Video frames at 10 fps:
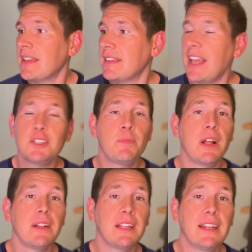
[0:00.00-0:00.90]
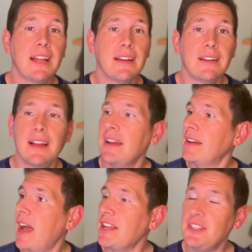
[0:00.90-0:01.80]
Thanks, Paulina.
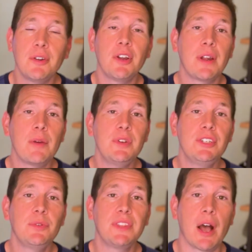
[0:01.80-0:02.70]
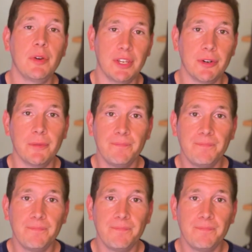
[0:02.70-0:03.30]
I don't know what I would do without you.